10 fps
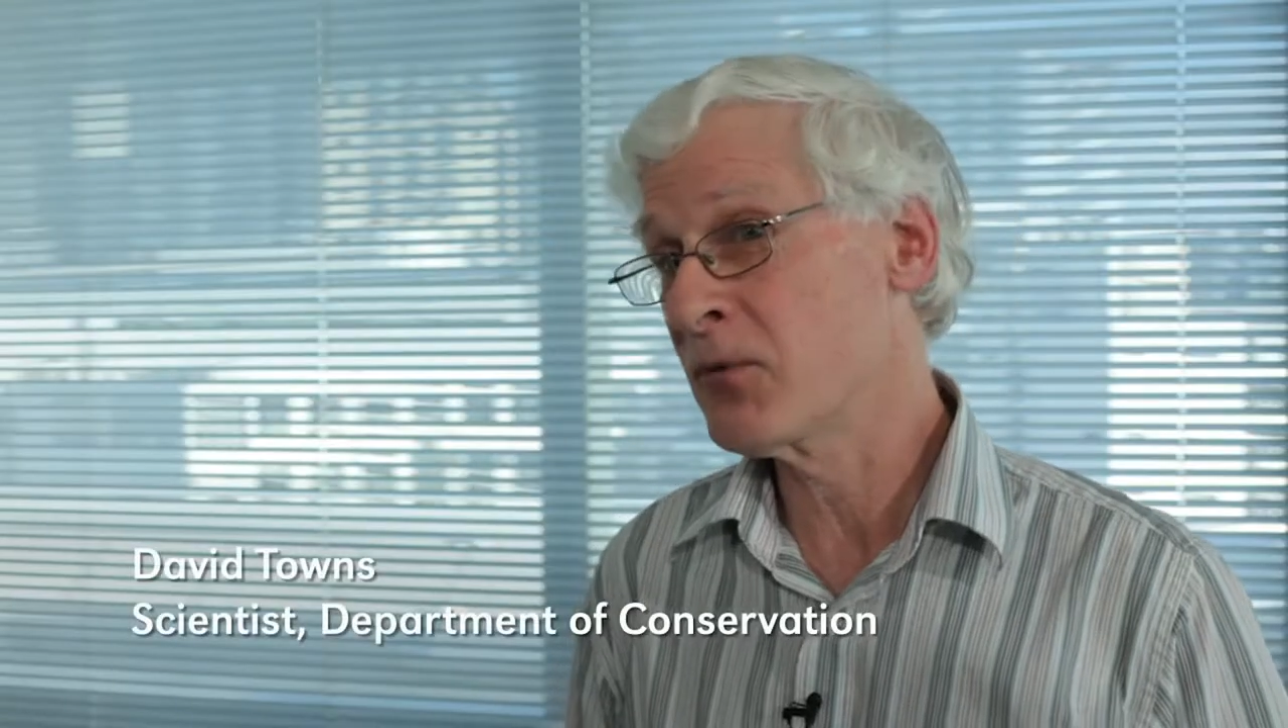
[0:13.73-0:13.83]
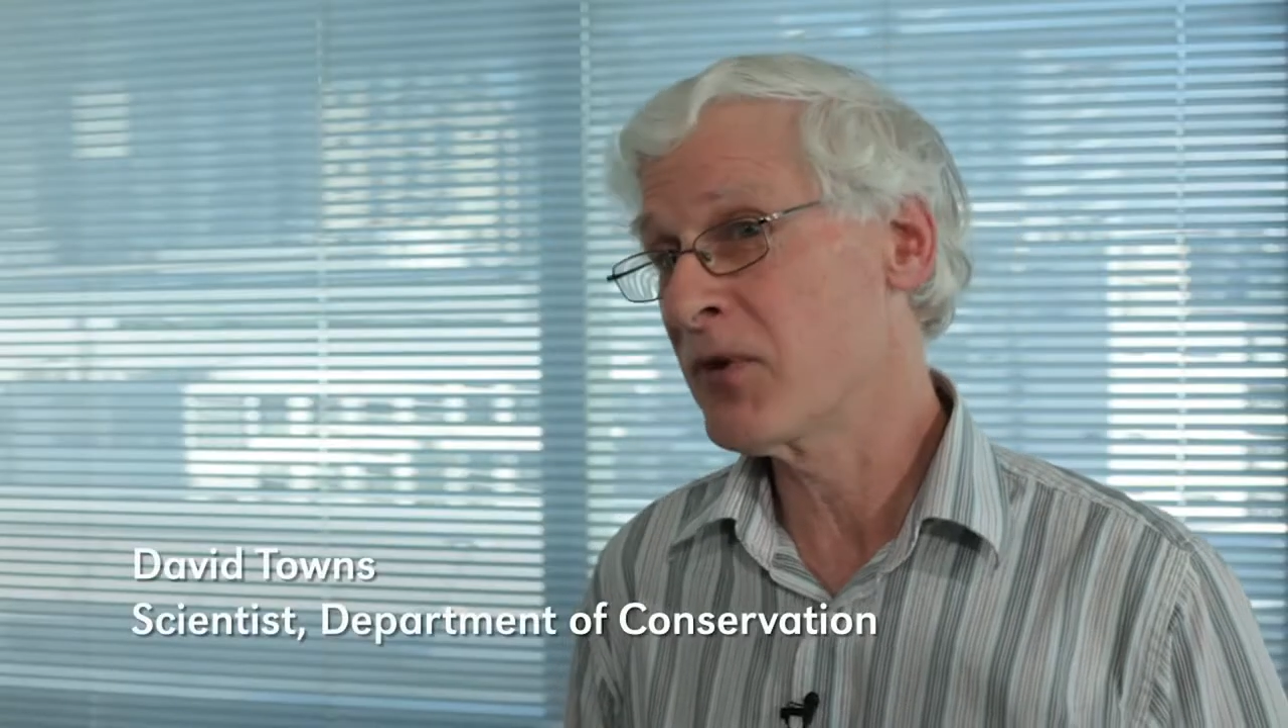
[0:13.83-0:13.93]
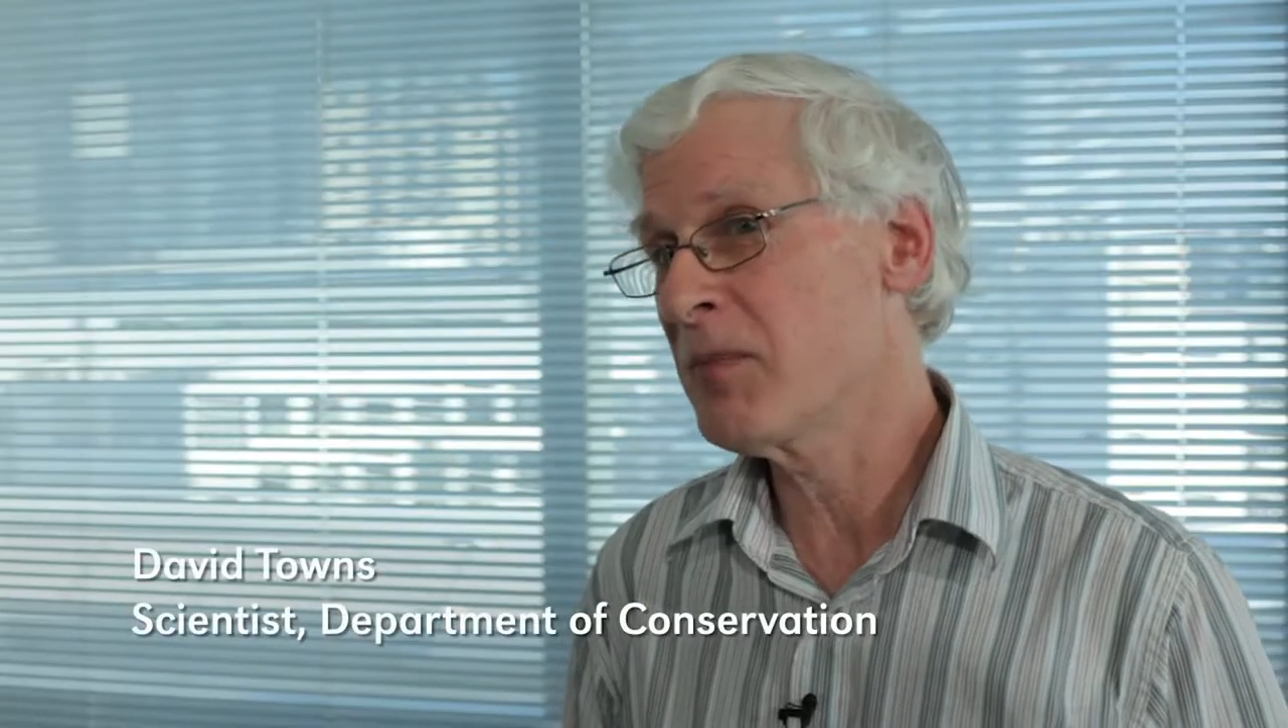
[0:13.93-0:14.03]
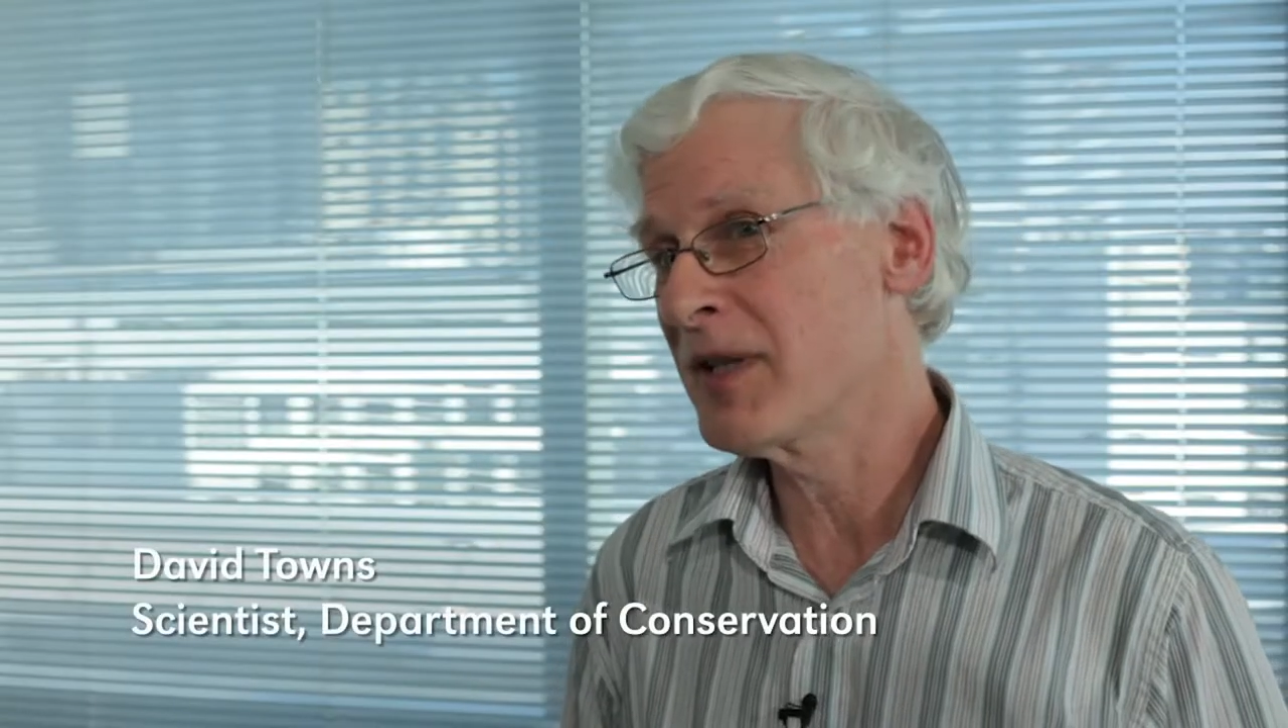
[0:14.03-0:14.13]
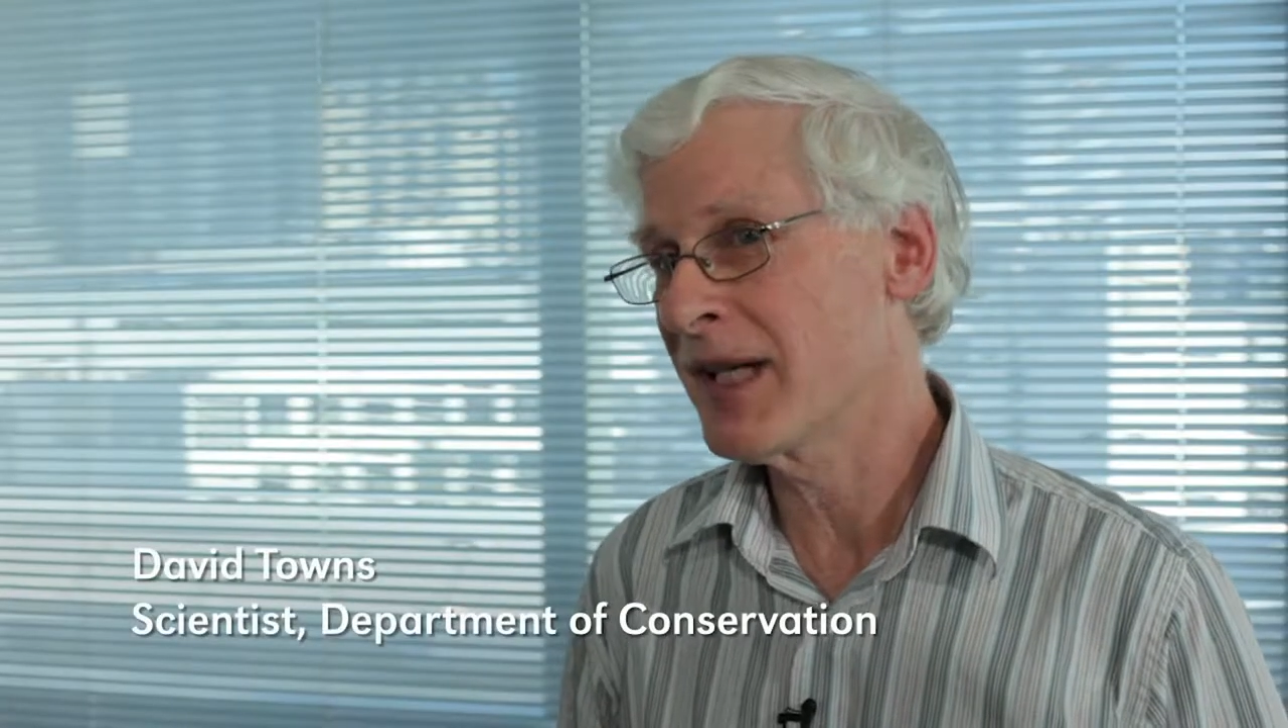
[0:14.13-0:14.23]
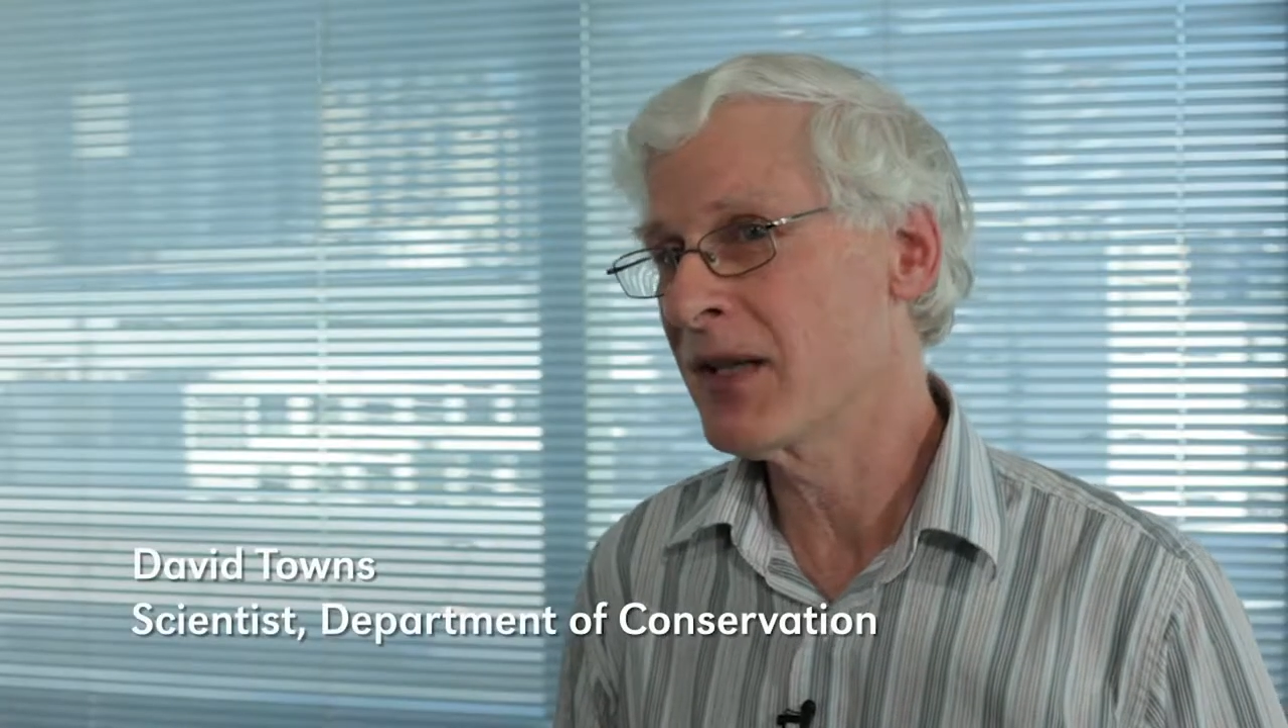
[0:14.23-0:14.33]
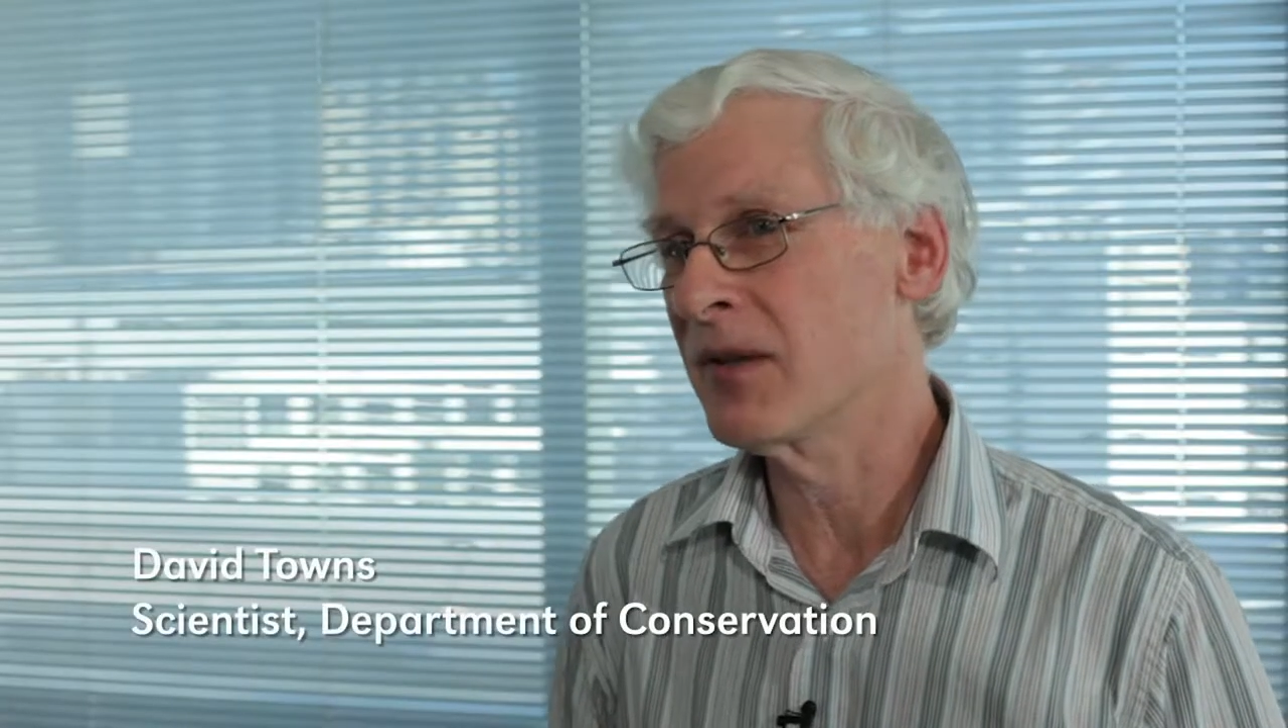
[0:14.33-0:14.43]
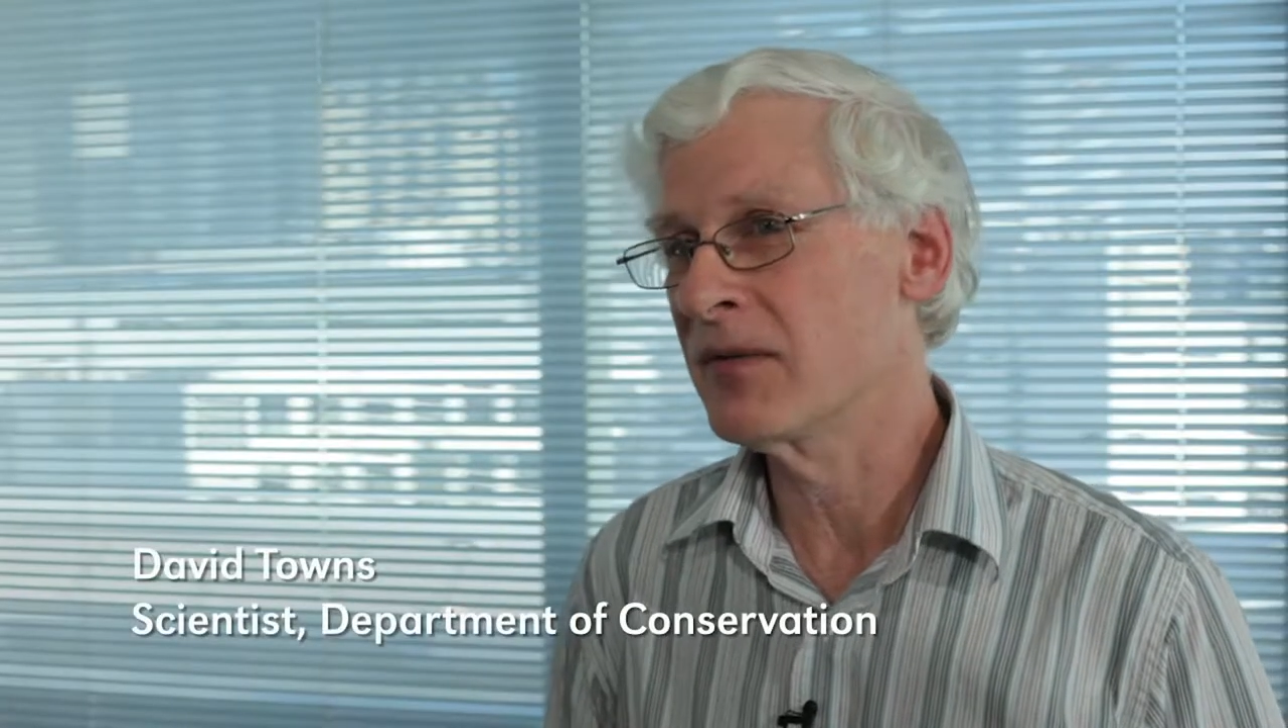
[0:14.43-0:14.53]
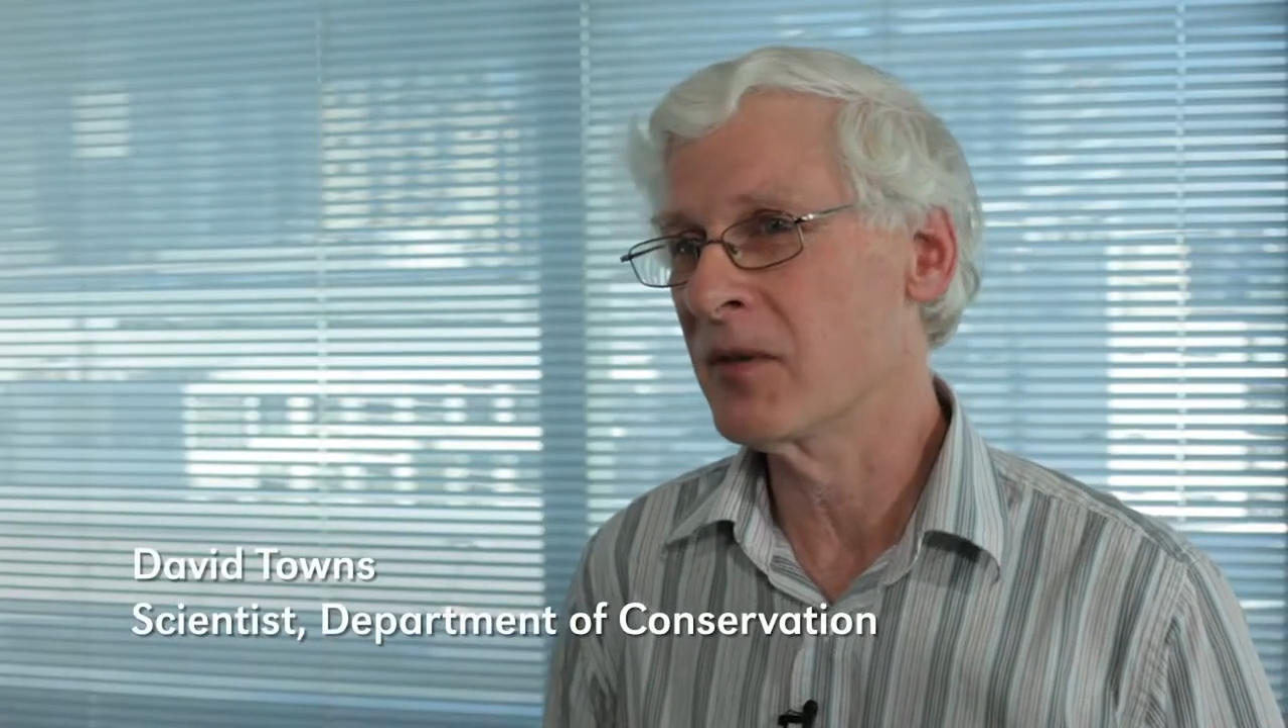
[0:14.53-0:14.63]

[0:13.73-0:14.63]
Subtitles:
already been taken off